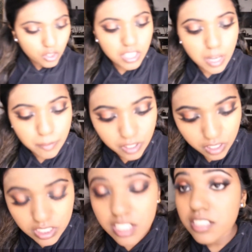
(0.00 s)
Okay, I'm
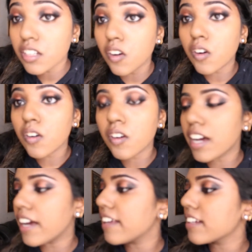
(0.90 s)
gonna just go
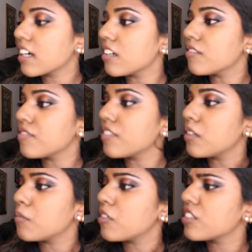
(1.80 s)
and
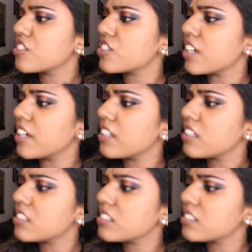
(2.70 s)
confirm what the shade
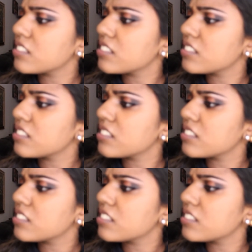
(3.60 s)
is.